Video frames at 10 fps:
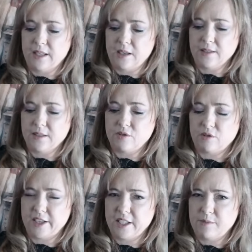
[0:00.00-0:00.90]
Then it's
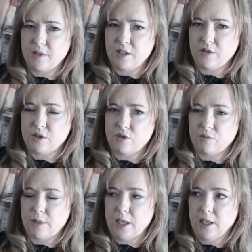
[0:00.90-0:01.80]
directing me to
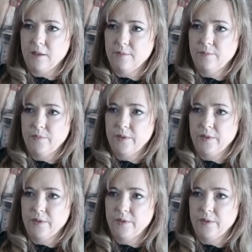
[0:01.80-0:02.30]
social media,